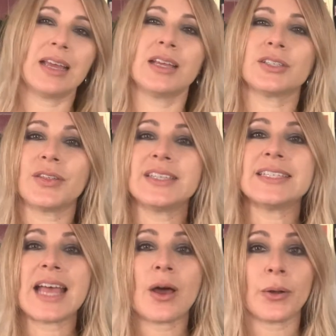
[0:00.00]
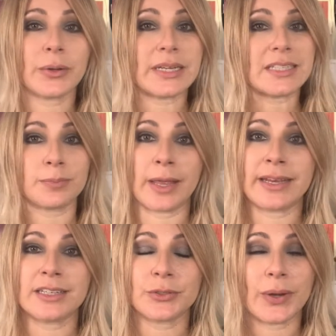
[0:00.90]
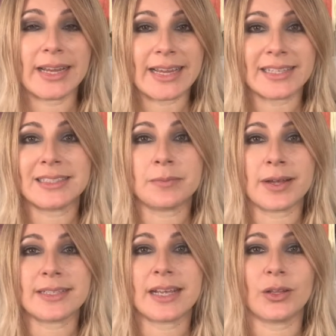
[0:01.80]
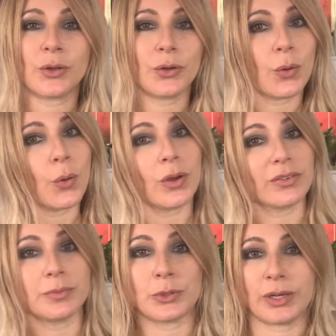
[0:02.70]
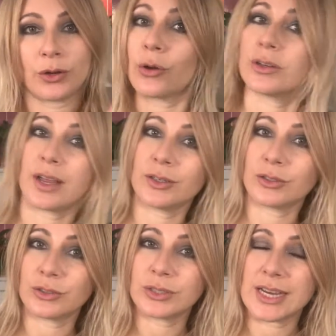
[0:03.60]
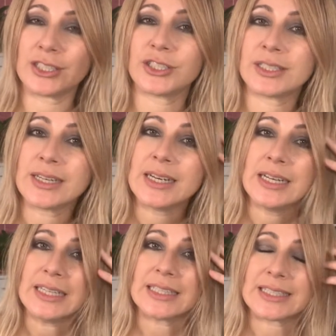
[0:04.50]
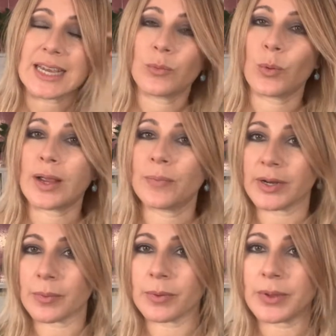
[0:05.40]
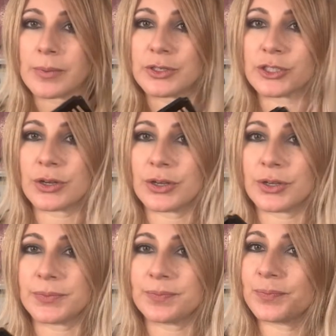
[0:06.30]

so this is how i would explain it to any guest in my salon or if i'm doing an online consultation the same way, but I'm gonna be able to show you.